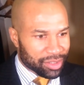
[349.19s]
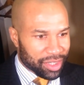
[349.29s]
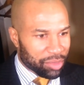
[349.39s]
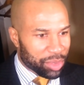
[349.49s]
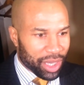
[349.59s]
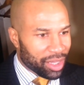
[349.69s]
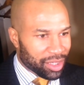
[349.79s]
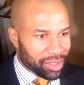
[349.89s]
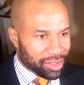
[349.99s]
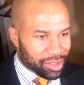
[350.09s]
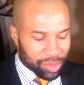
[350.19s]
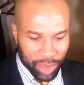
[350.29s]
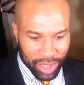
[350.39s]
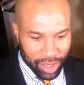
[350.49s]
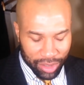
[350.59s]
the NBA and this is the
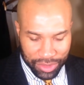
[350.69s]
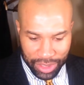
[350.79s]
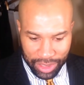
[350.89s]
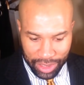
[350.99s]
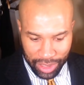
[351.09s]
playoffs. And,